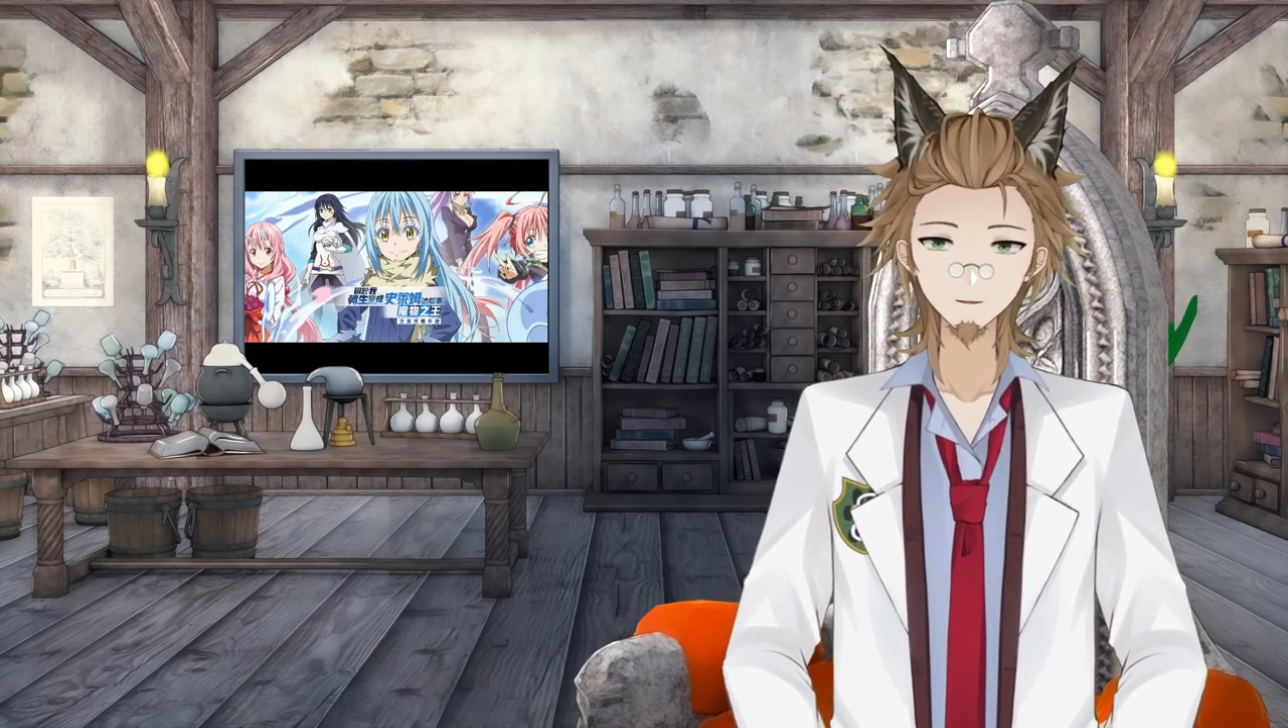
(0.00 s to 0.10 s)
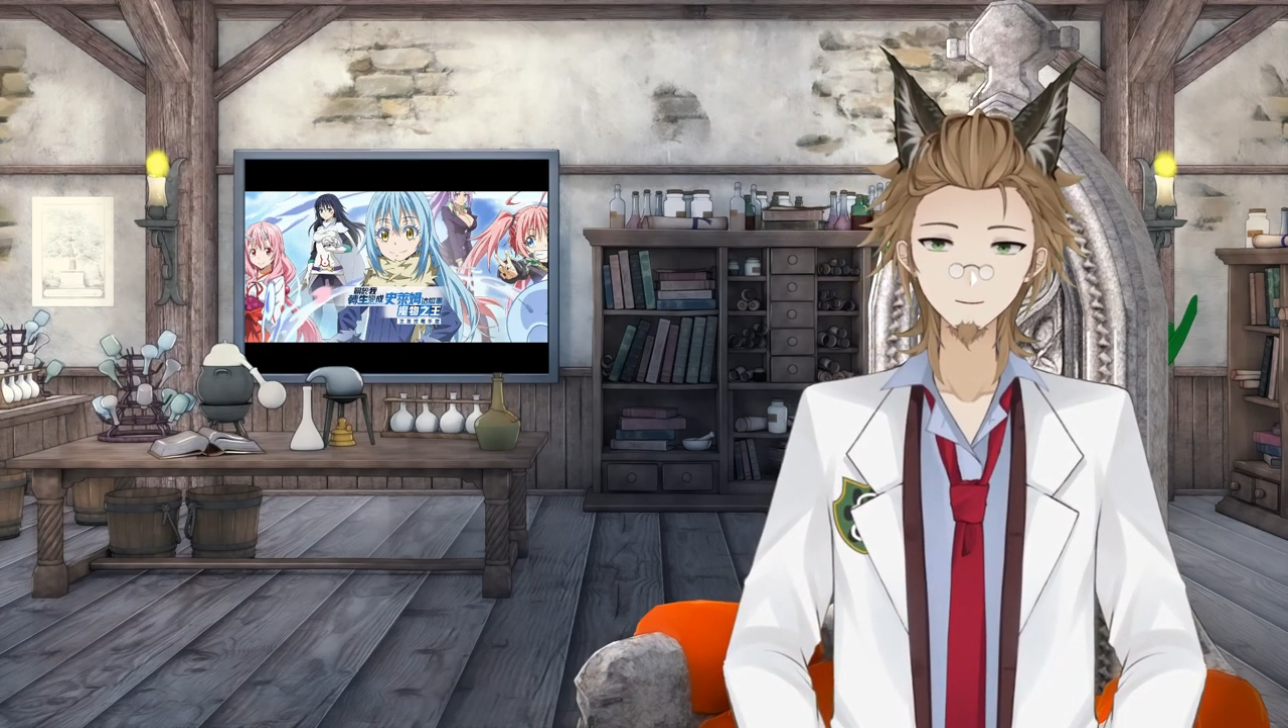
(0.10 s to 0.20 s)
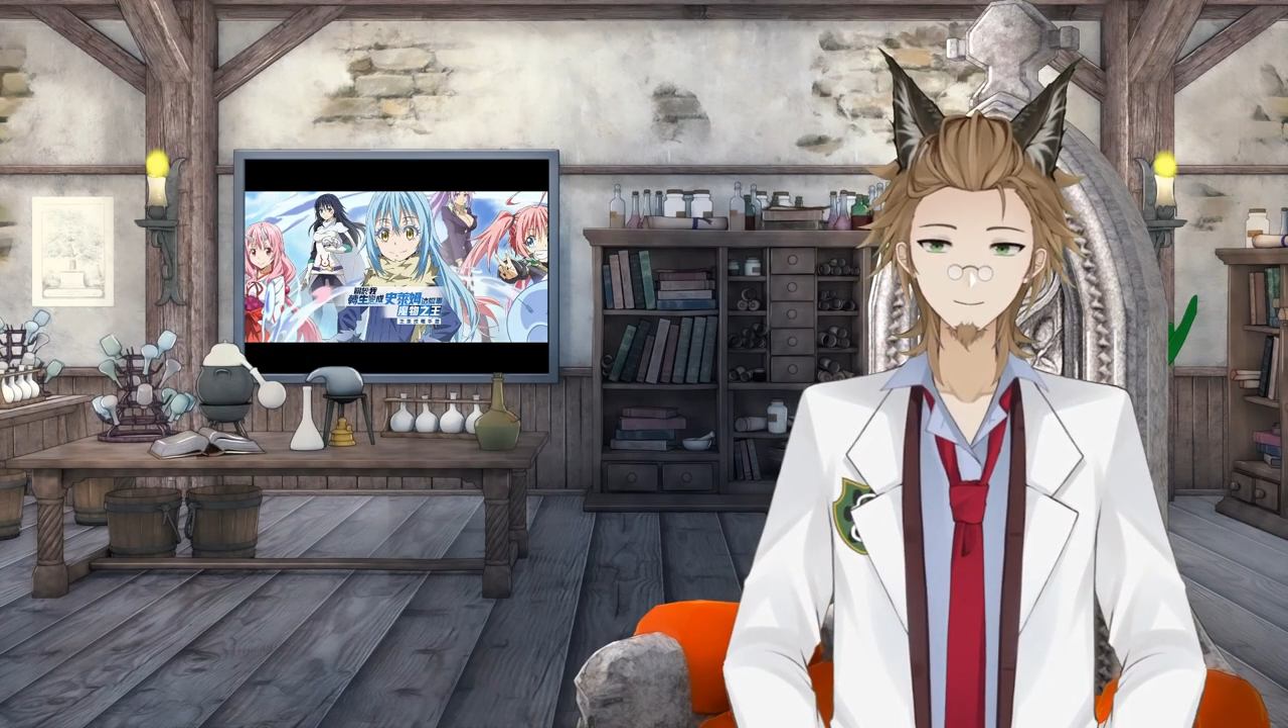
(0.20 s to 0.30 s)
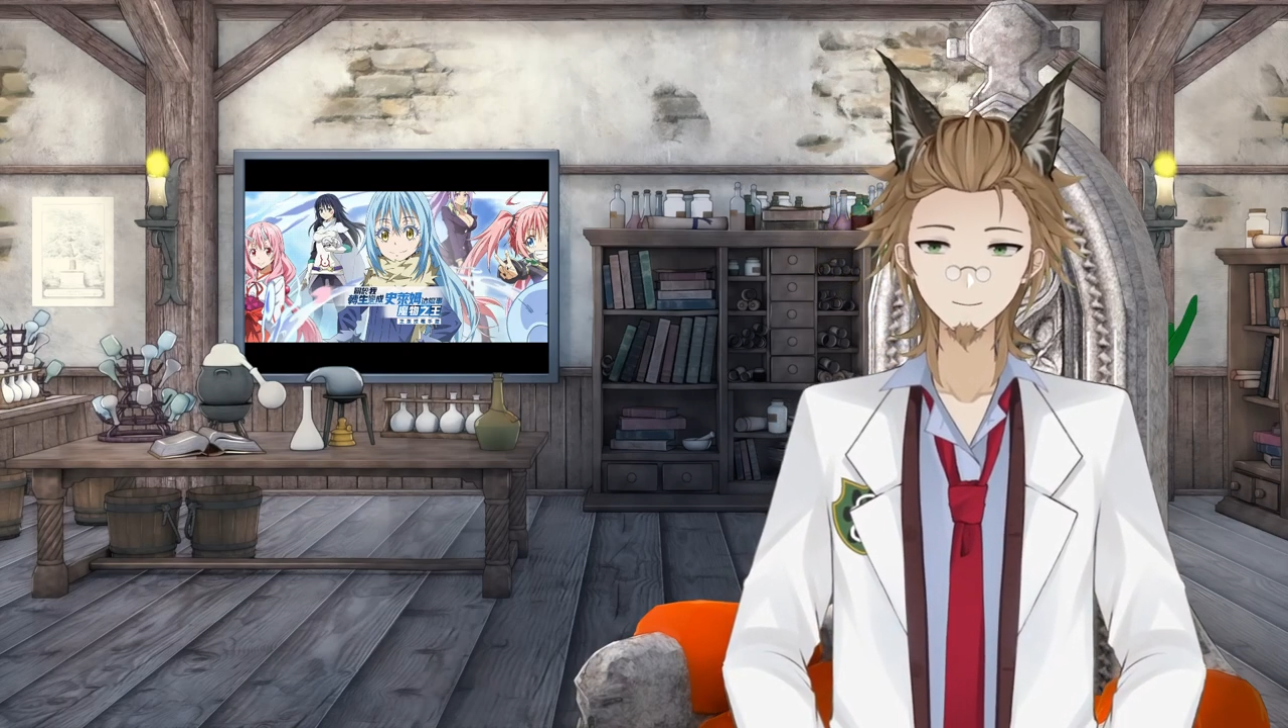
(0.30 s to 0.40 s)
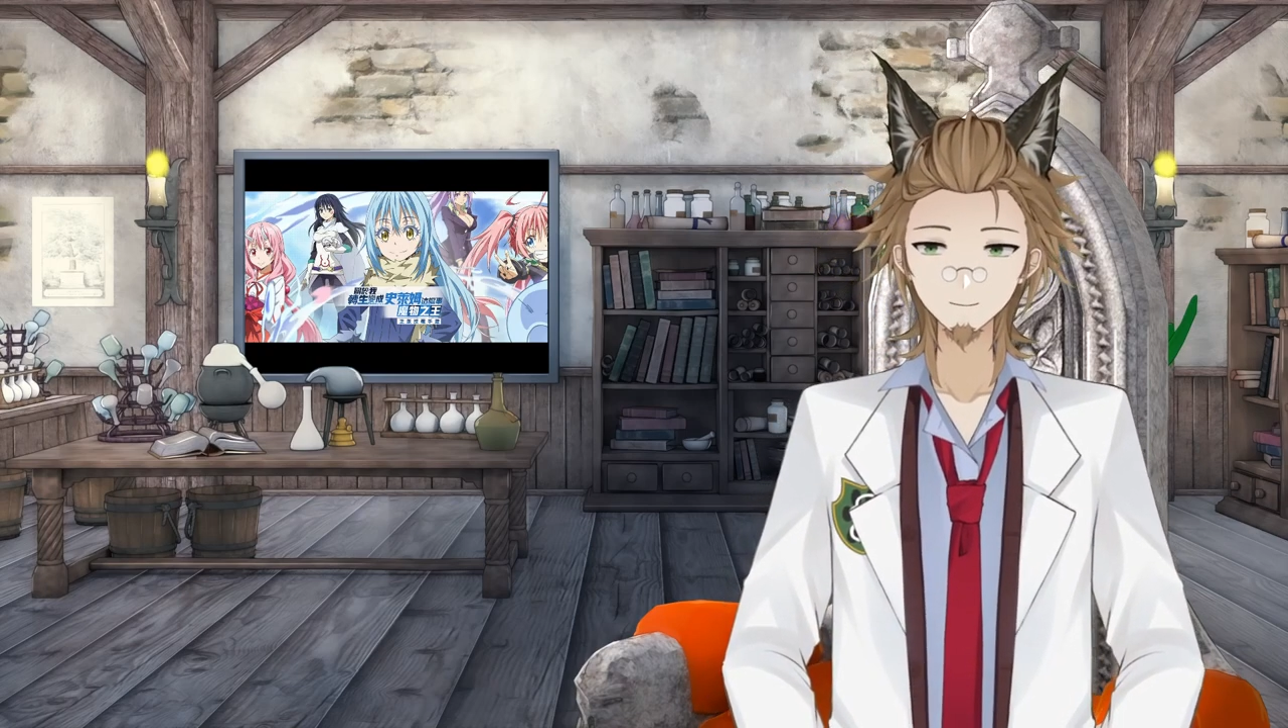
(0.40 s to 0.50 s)
was
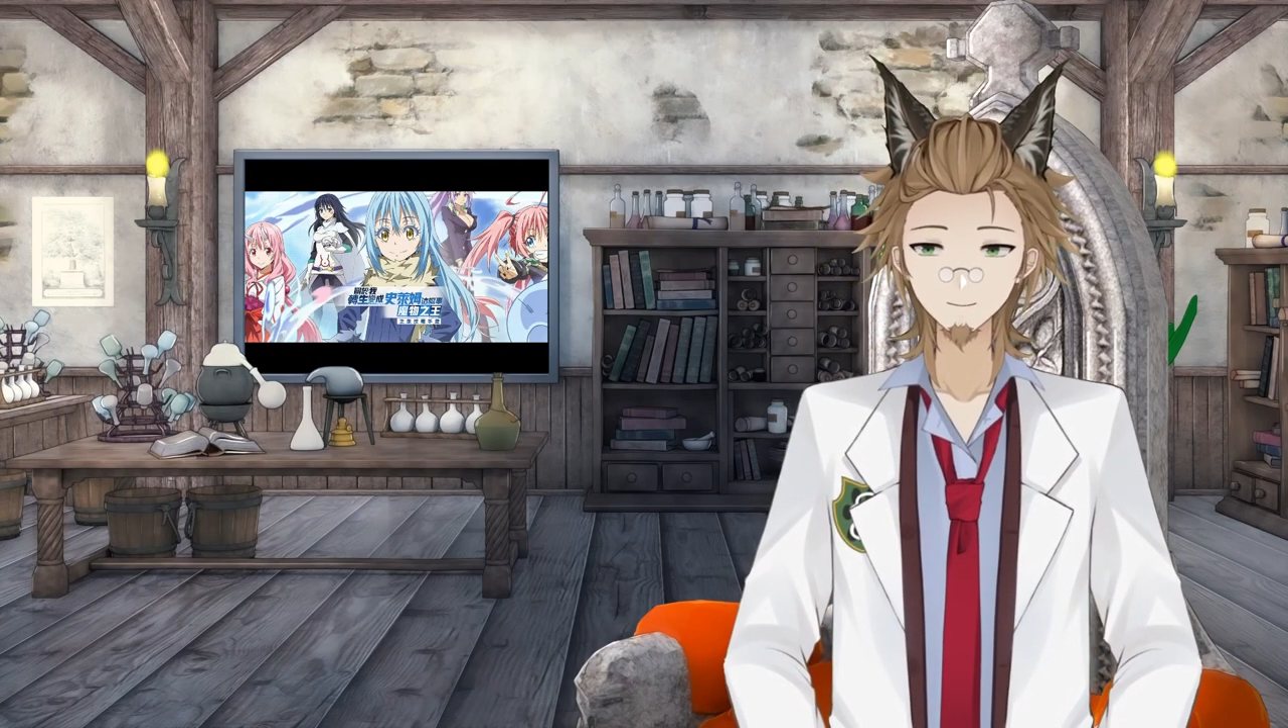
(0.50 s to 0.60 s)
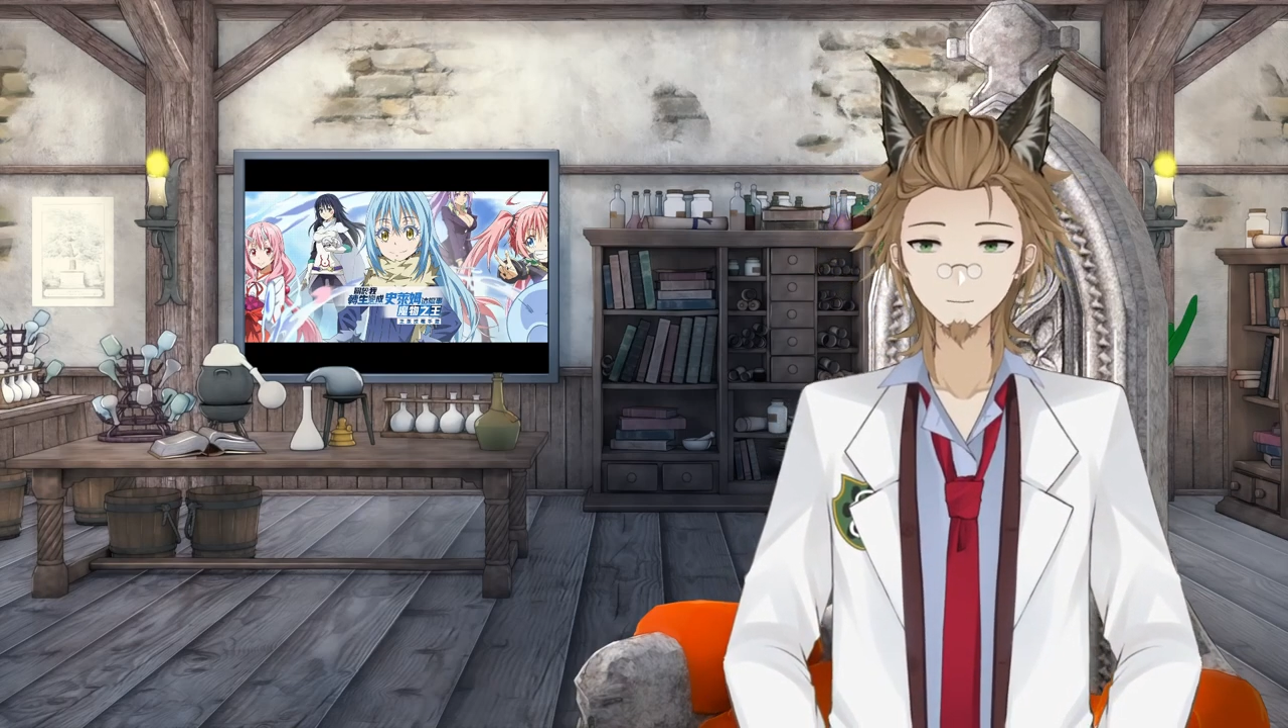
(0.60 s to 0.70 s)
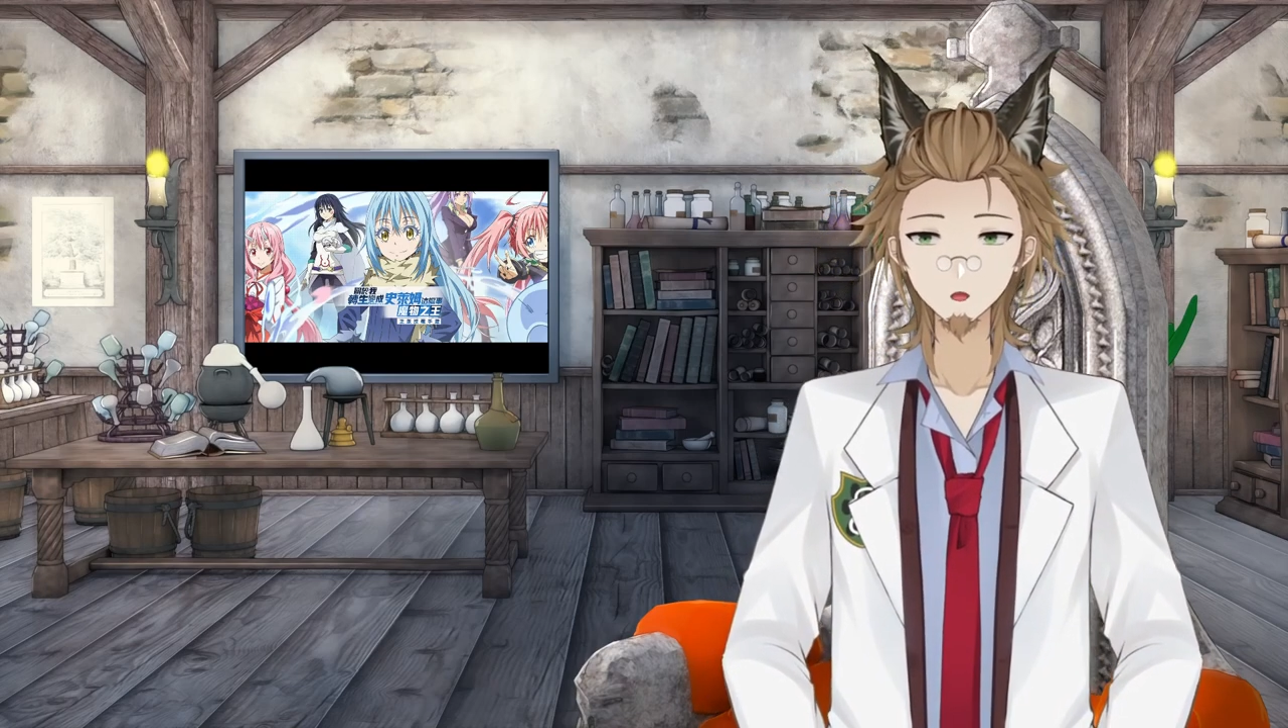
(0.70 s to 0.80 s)
just so hype,